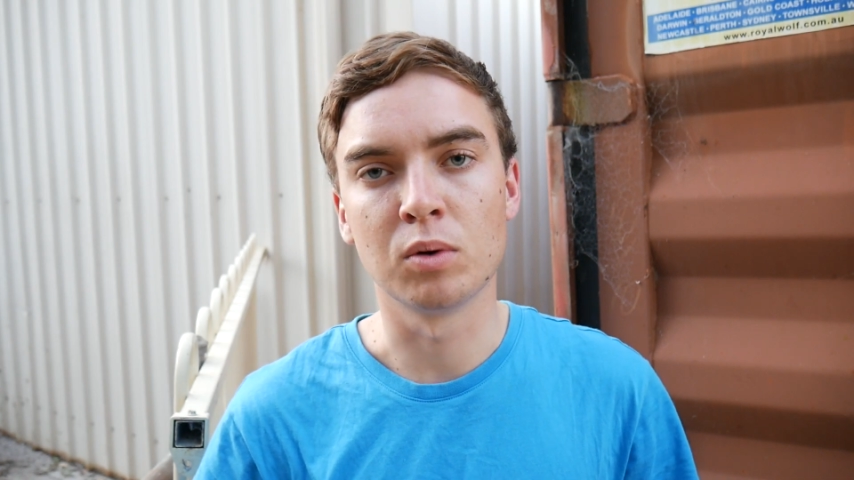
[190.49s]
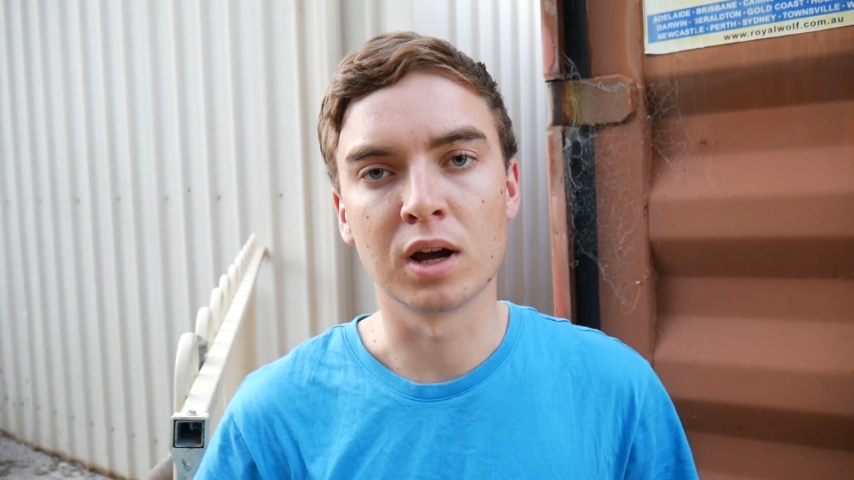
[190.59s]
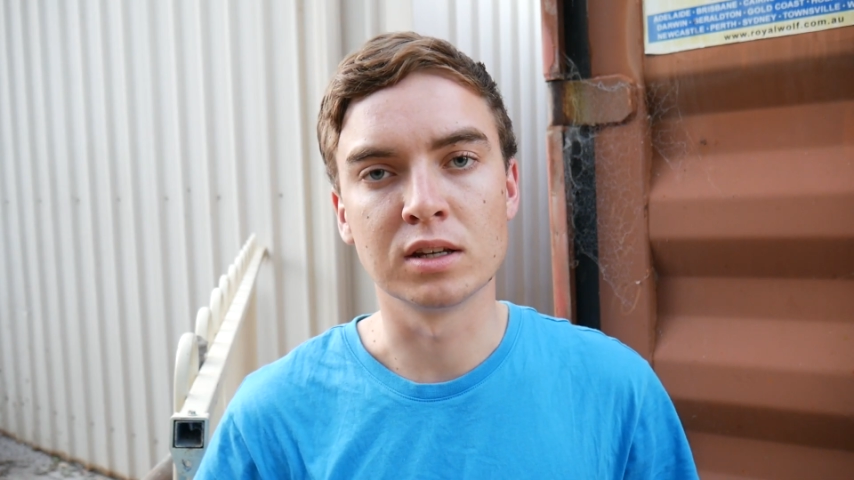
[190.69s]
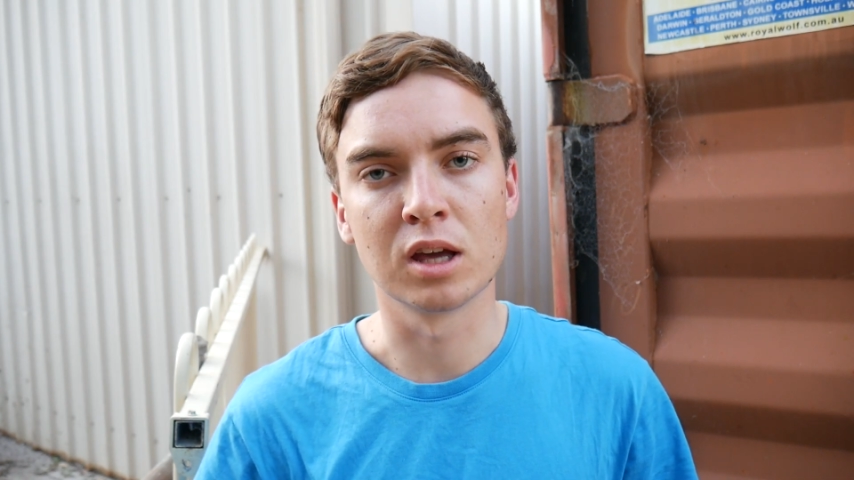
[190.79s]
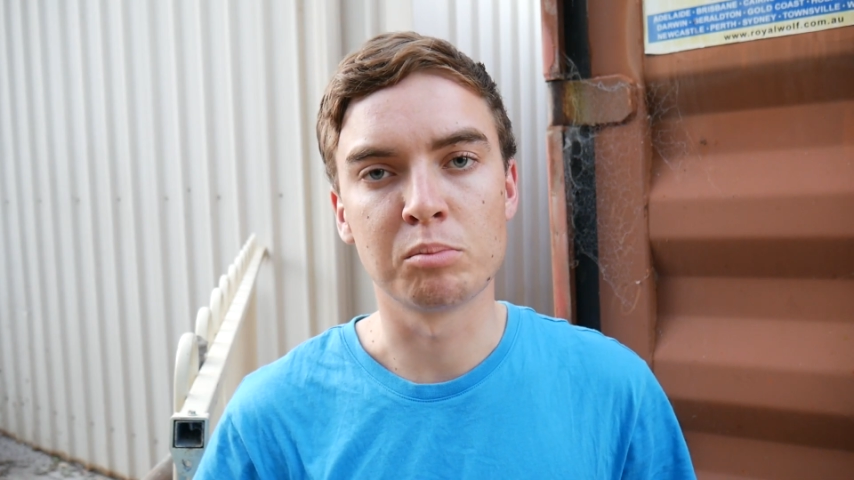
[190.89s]

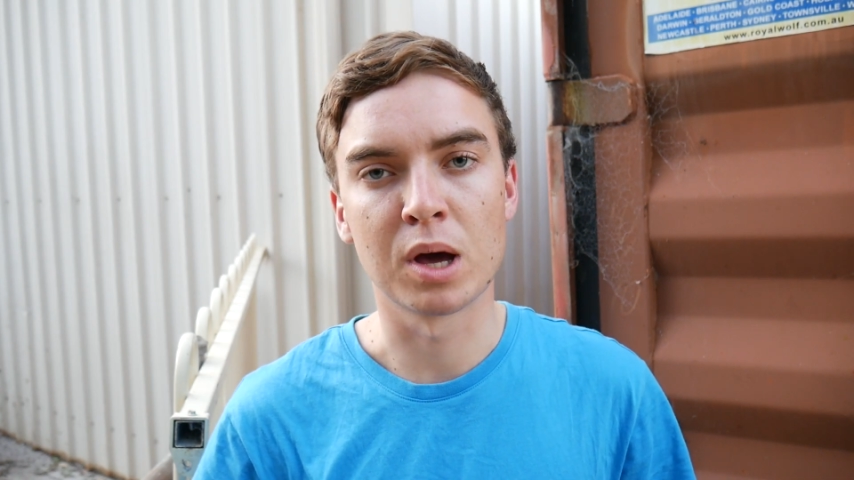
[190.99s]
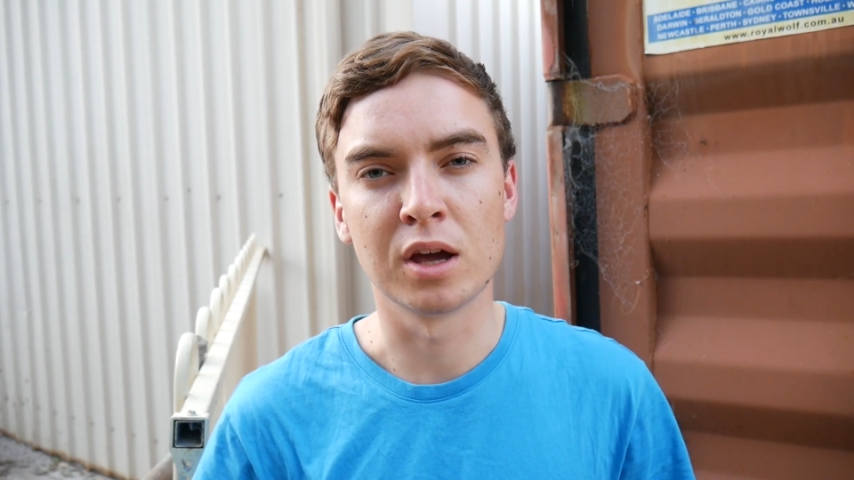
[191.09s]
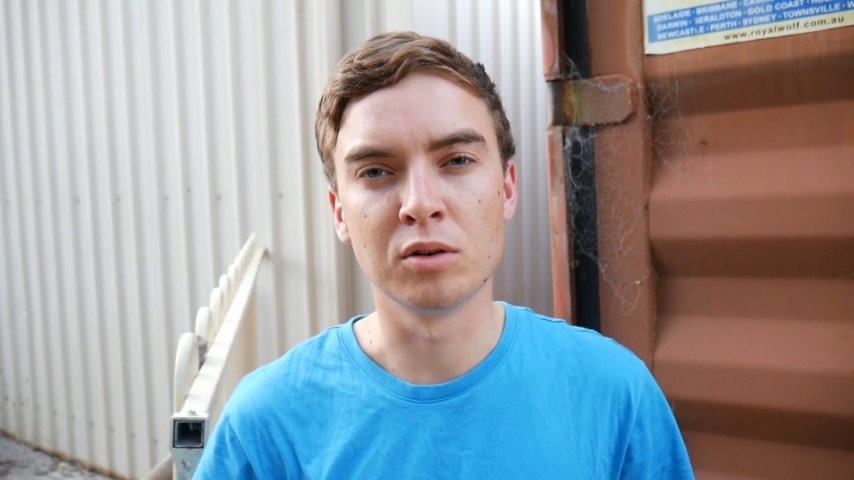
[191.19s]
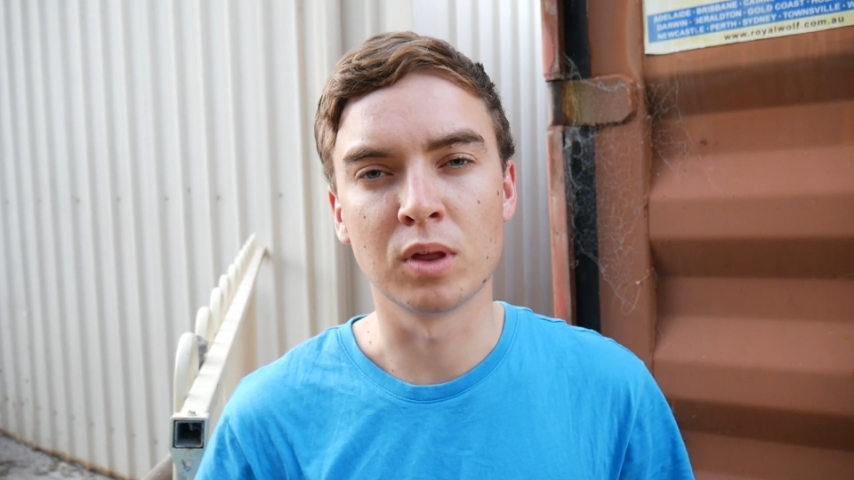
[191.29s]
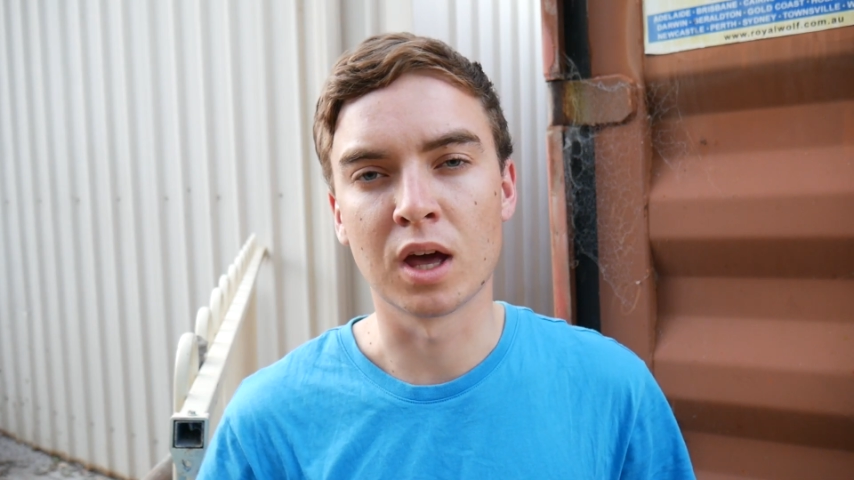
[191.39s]
way to get
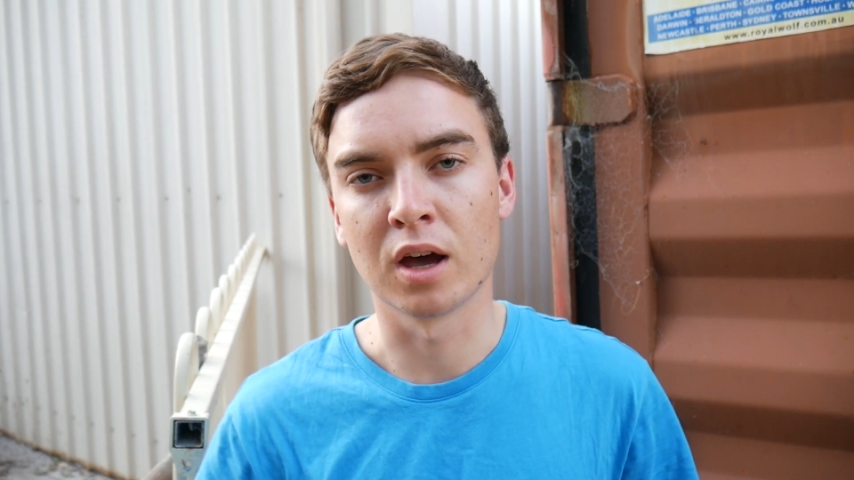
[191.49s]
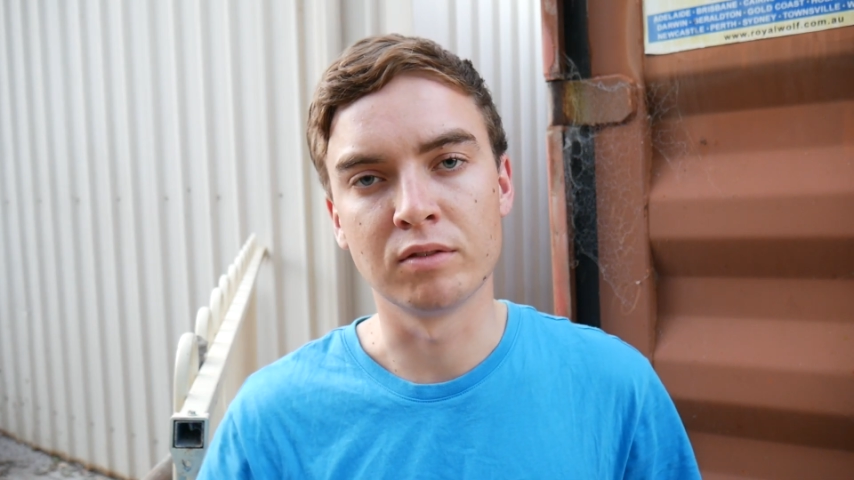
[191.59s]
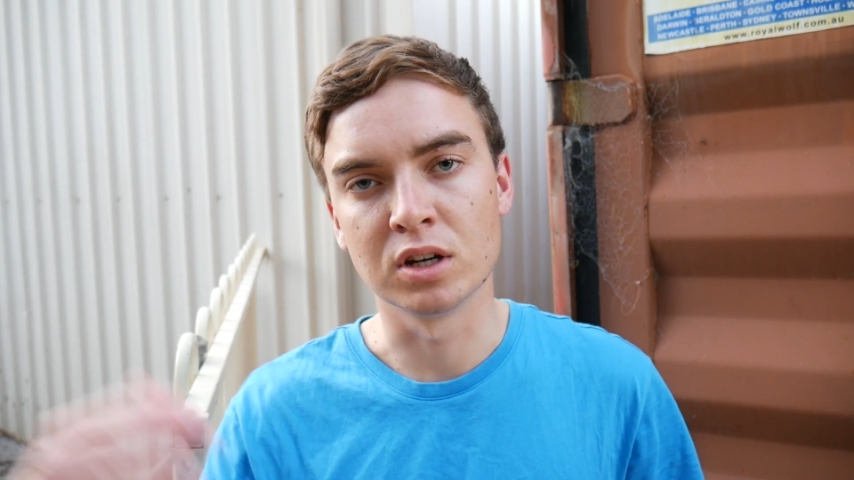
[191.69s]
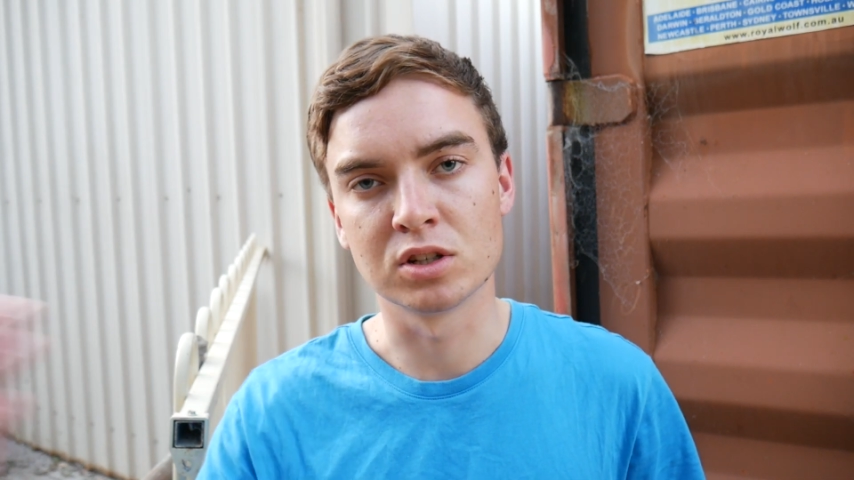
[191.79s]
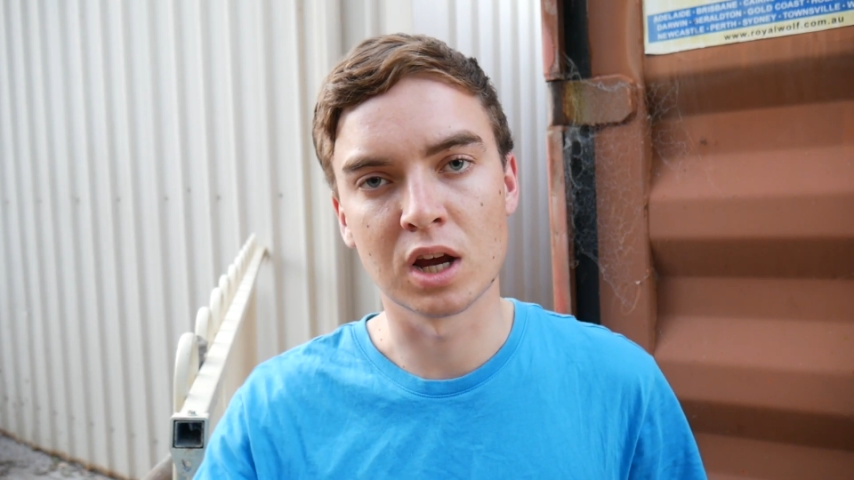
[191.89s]
paid without
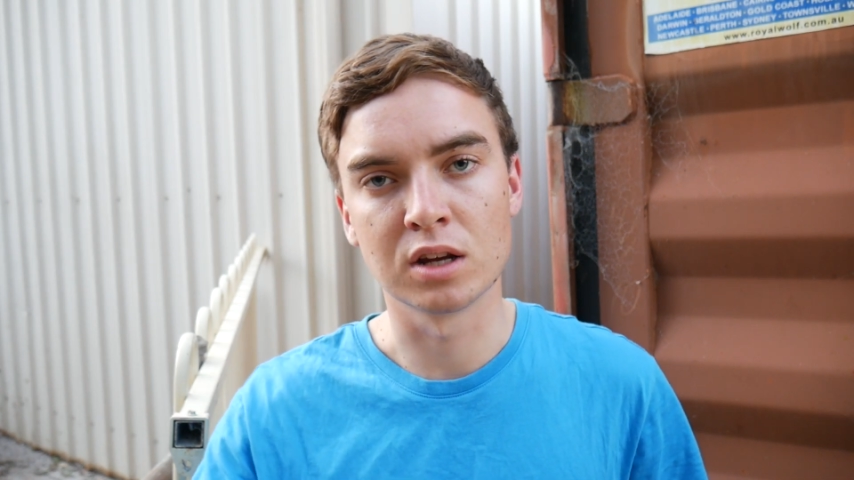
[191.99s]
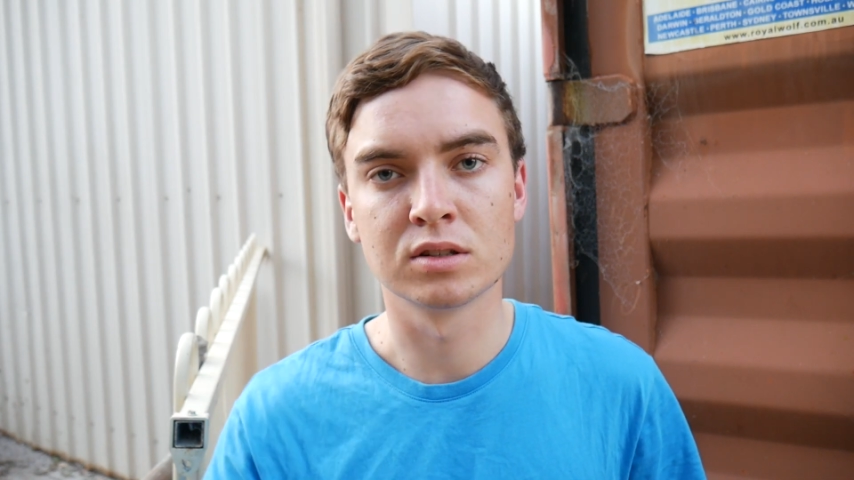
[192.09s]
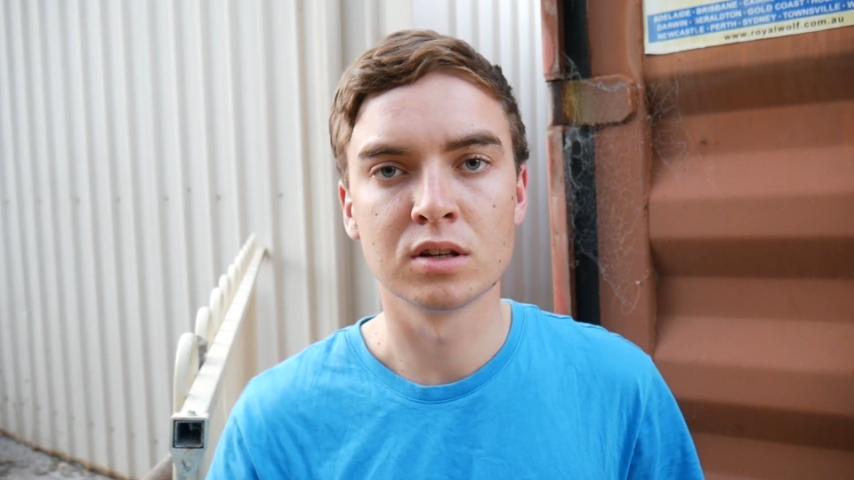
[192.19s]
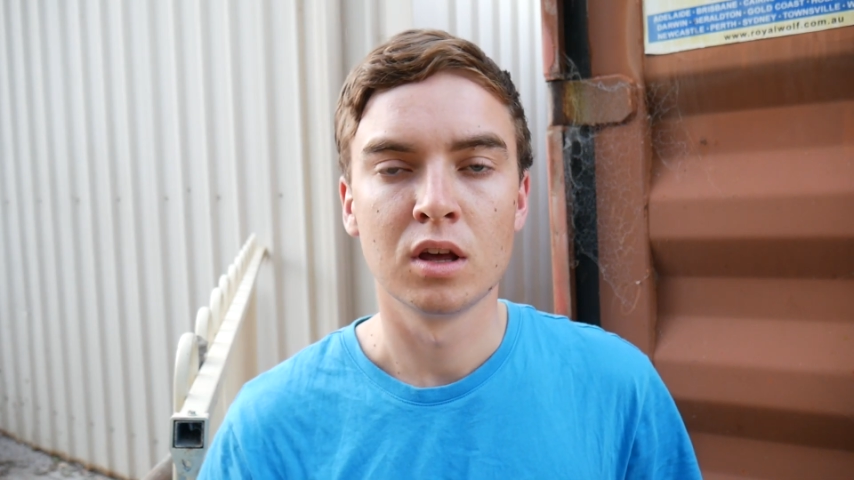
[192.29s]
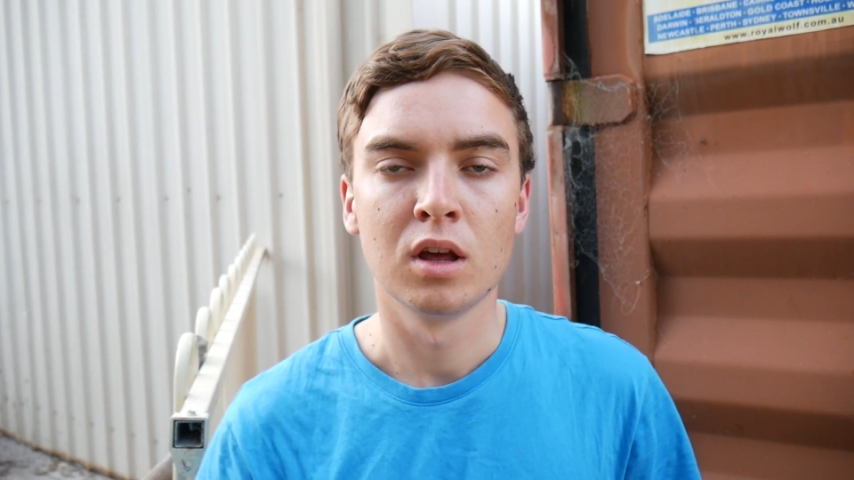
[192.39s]
having to chase